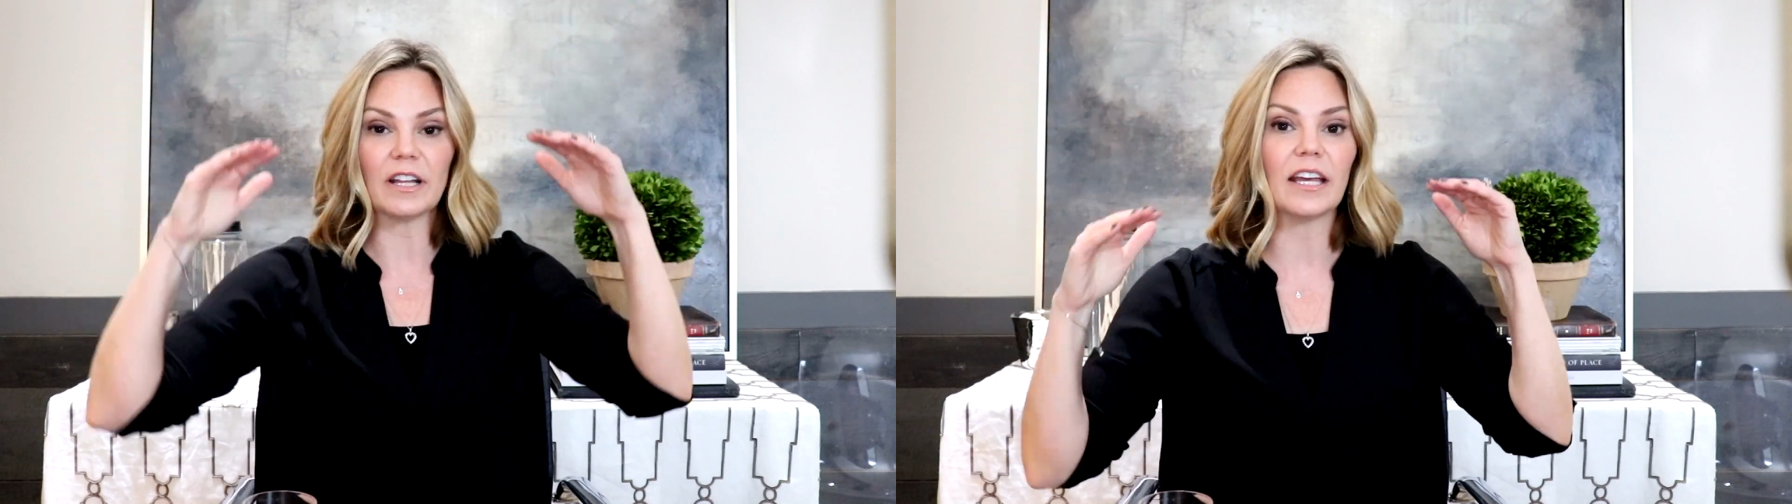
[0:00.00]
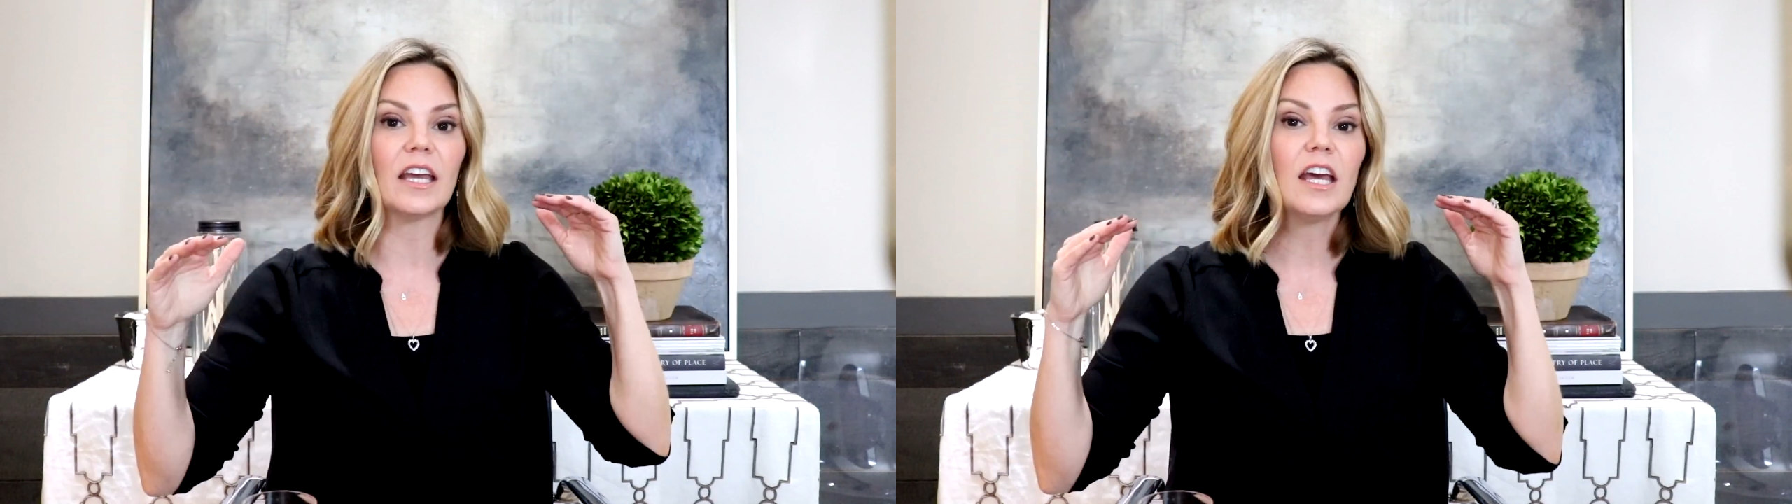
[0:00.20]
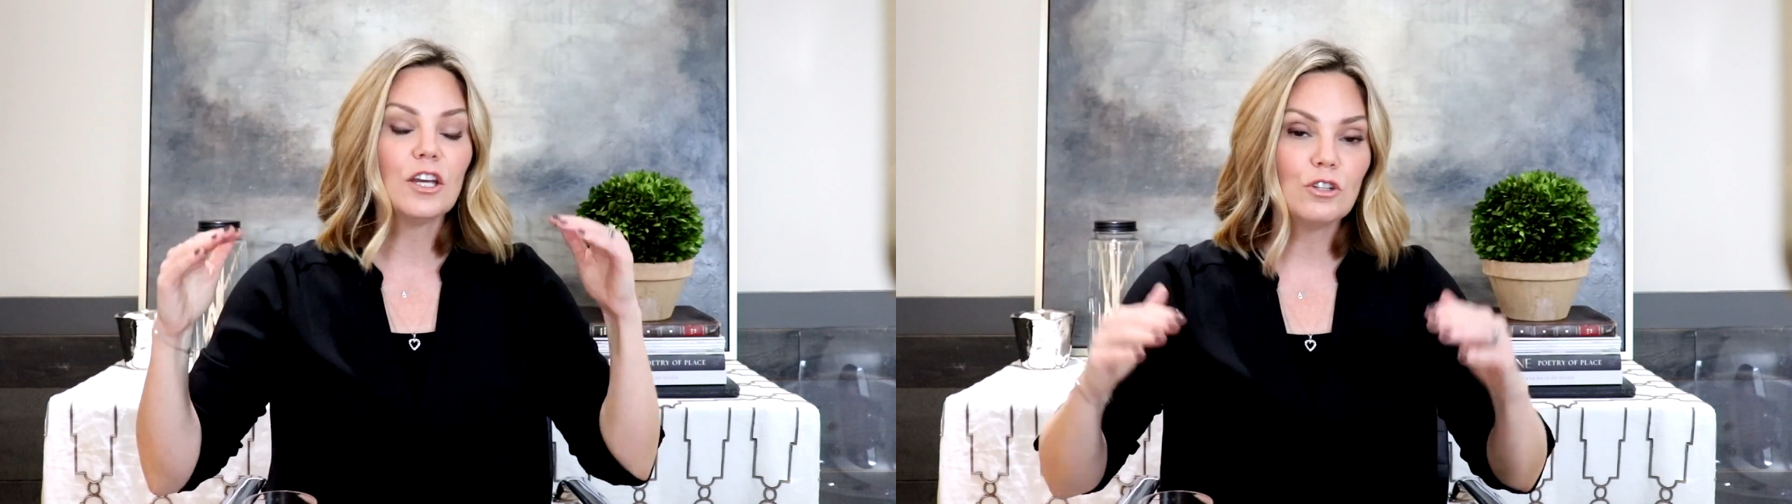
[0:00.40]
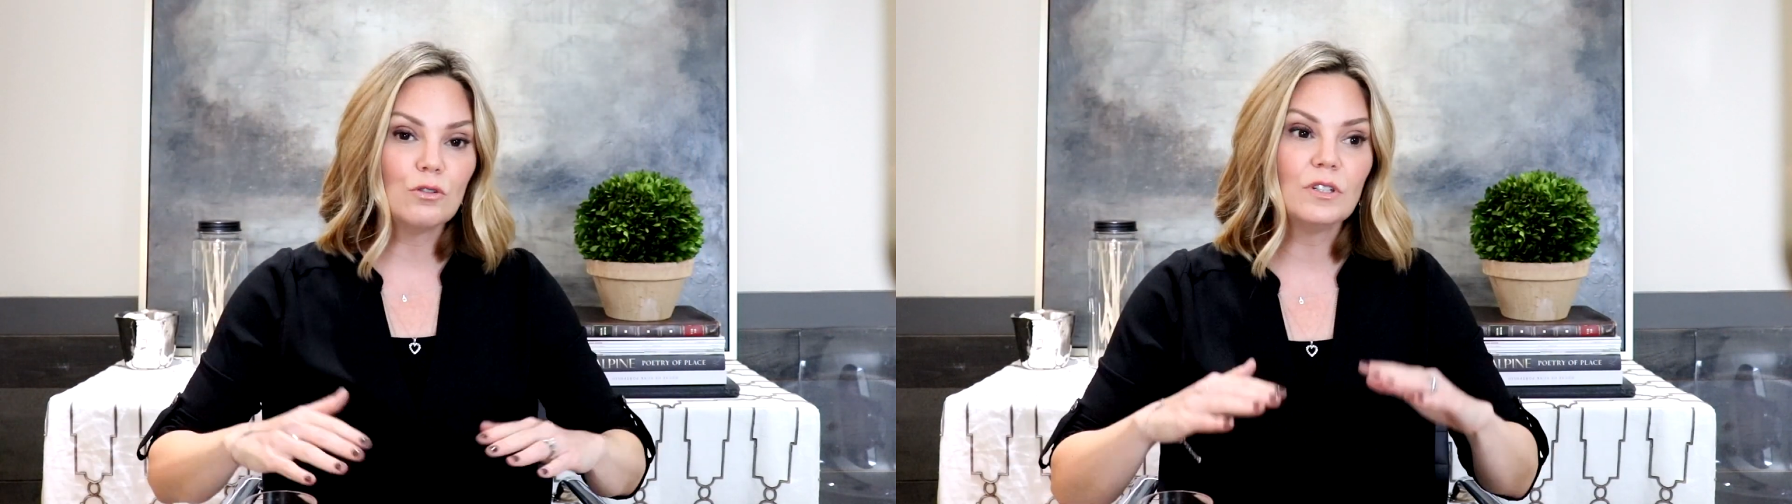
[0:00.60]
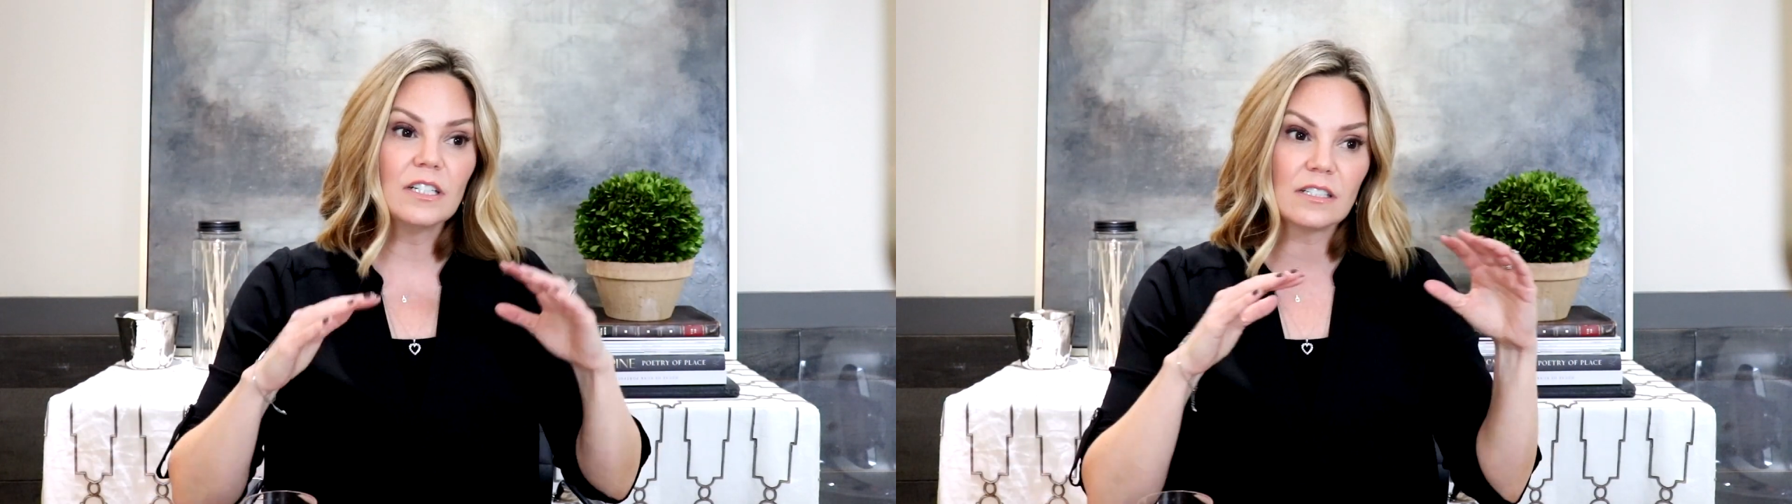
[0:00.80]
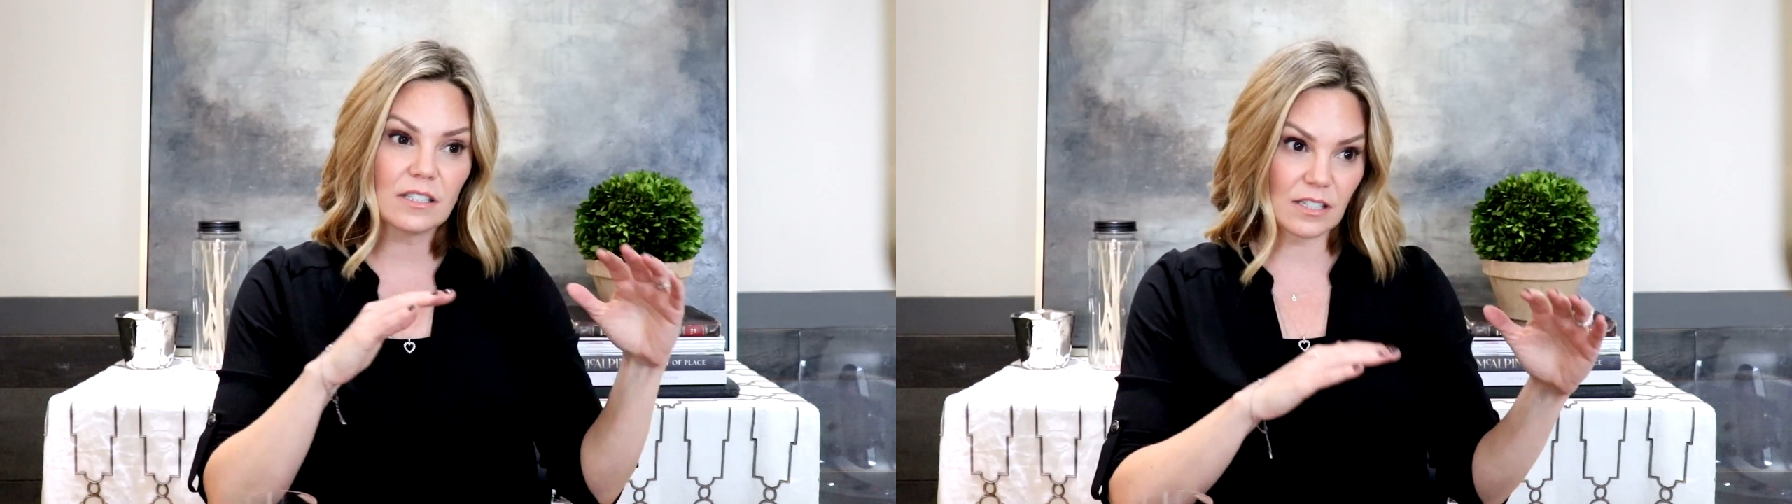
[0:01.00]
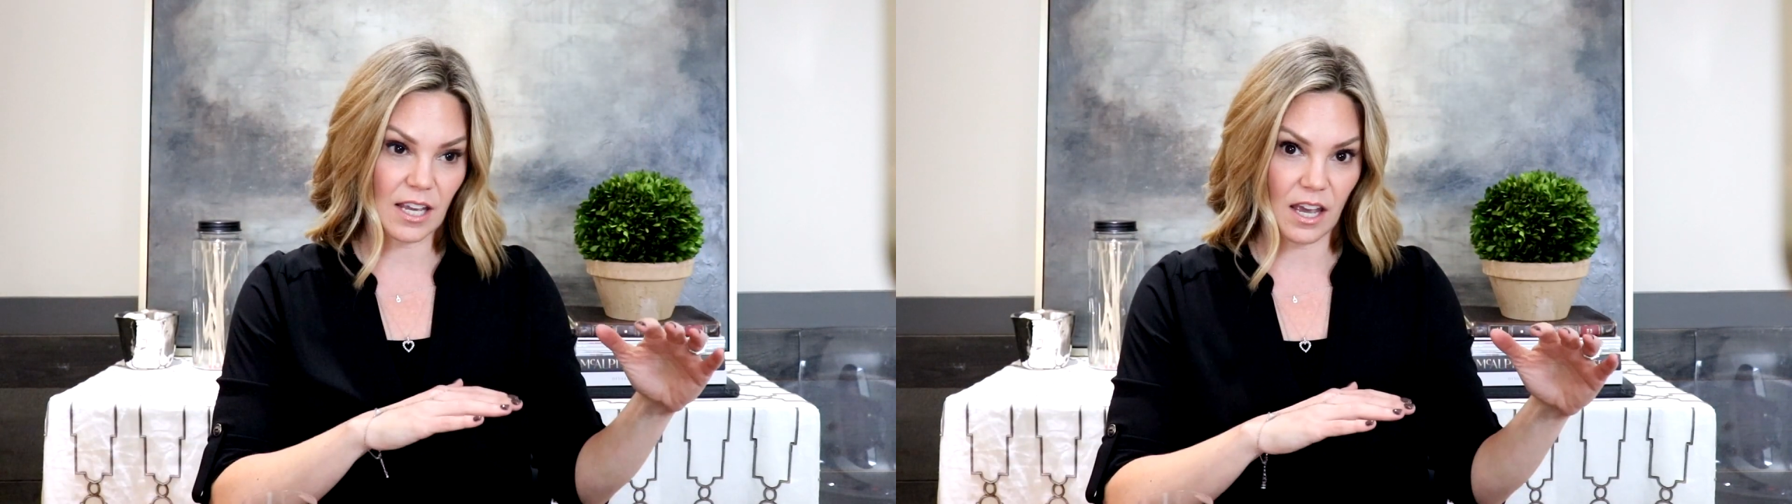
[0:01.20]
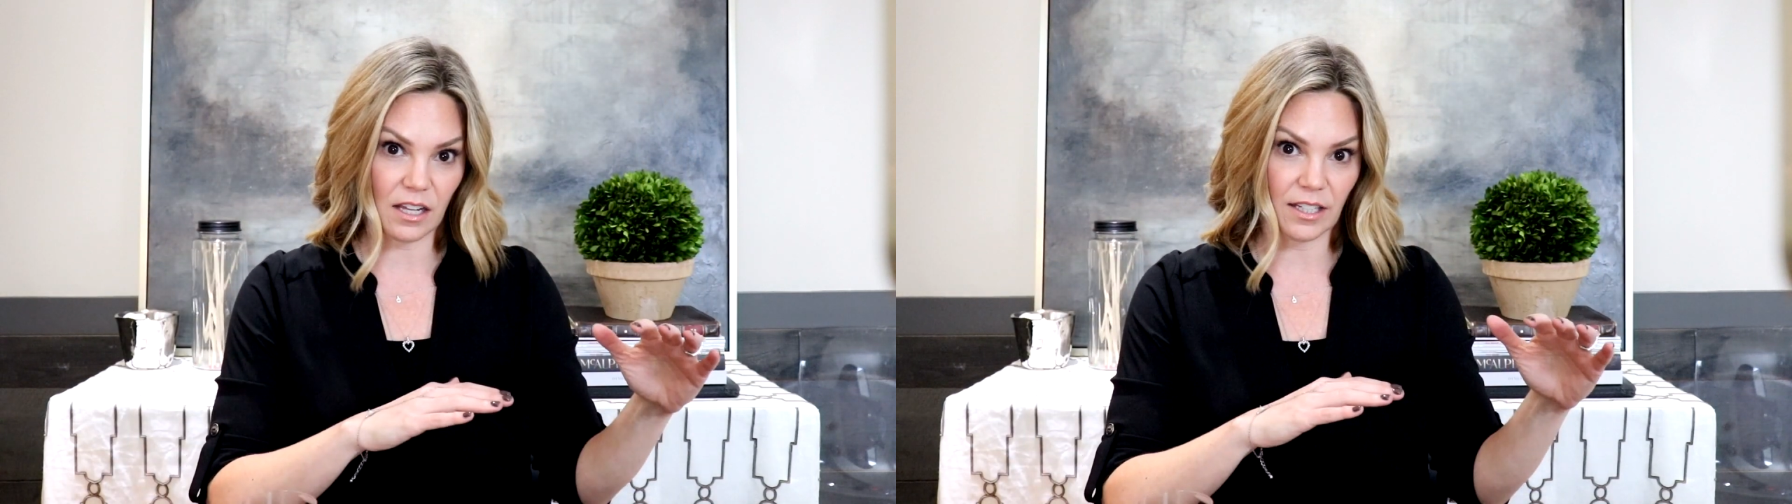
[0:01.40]
Like, you need to
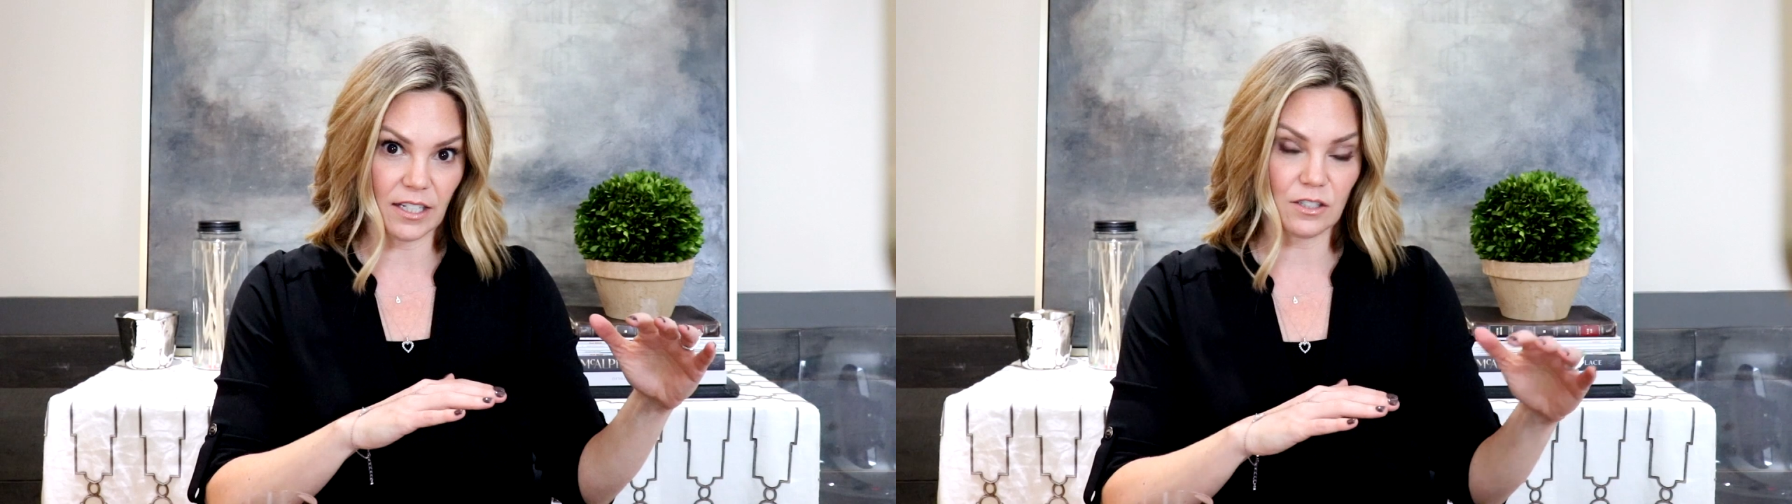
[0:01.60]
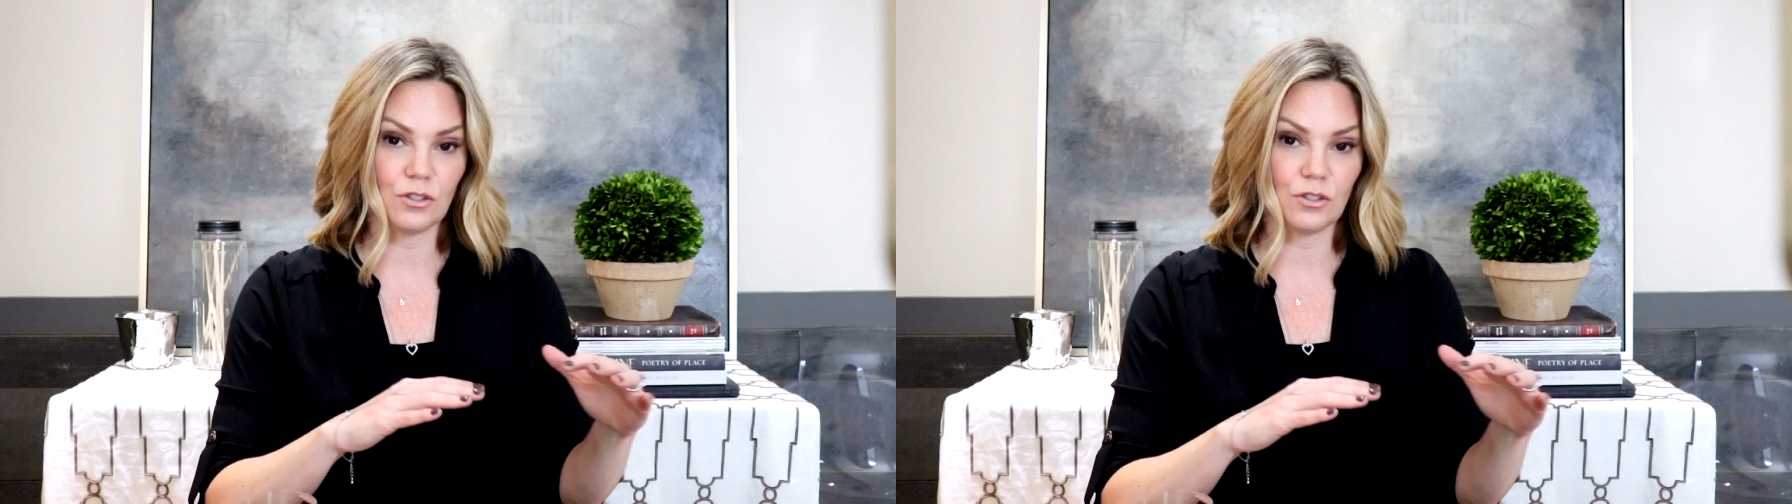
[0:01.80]
scale it